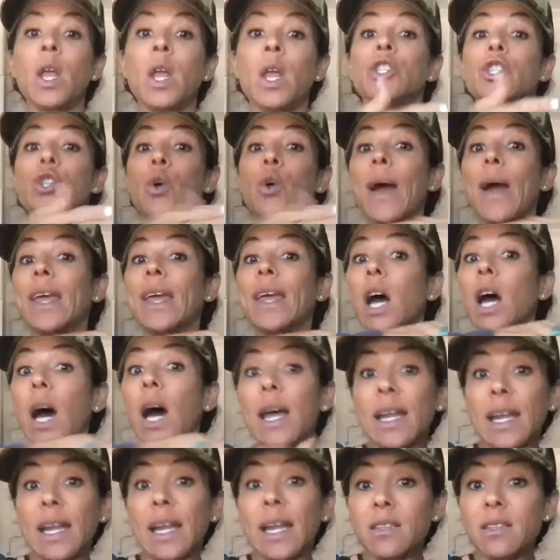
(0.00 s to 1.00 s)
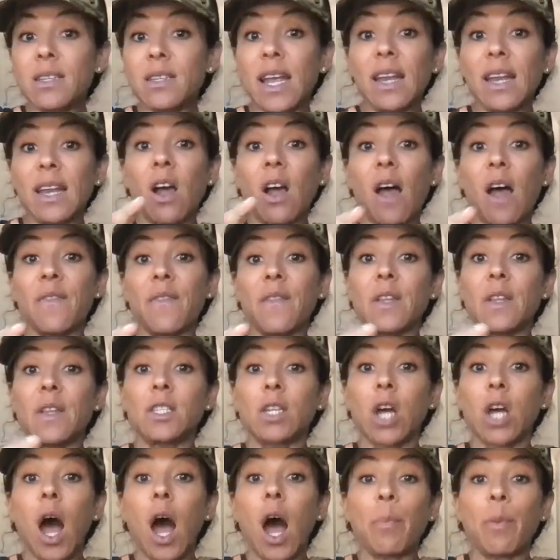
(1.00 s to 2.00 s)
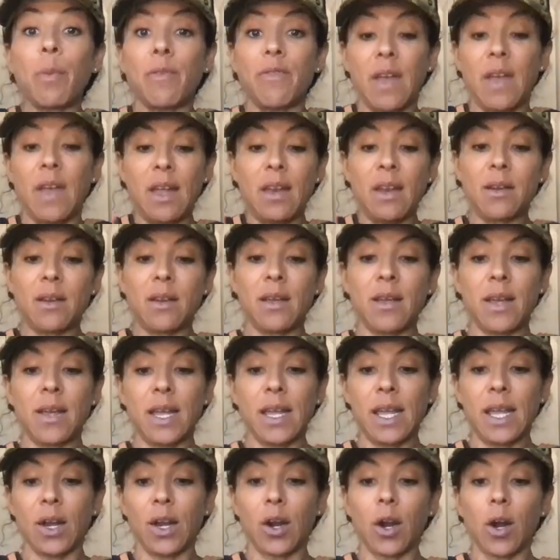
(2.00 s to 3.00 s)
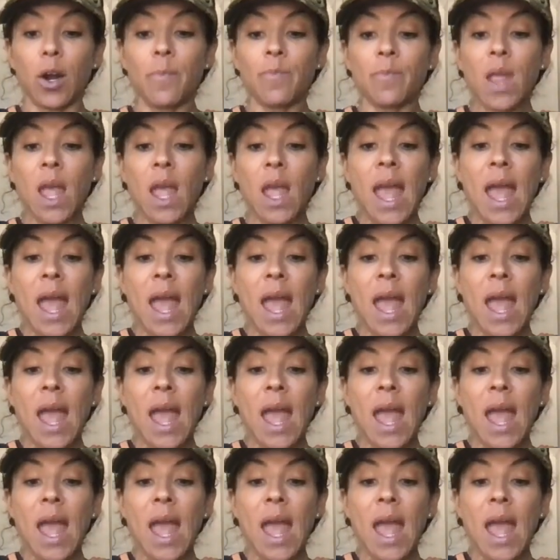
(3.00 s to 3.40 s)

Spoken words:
So I cut it and got the top of it here,